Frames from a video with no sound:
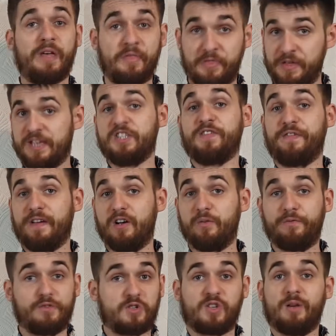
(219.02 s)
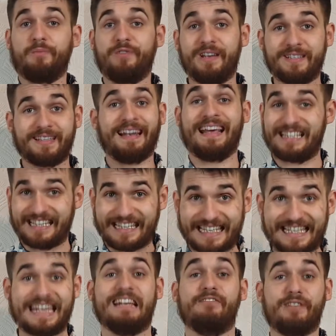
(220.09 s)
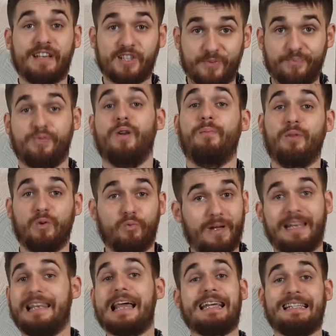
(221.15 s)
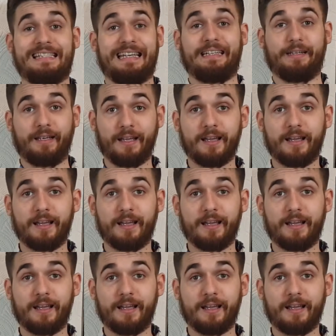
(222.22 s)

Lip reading: that this film, for some reason, has a serious problem with lighting.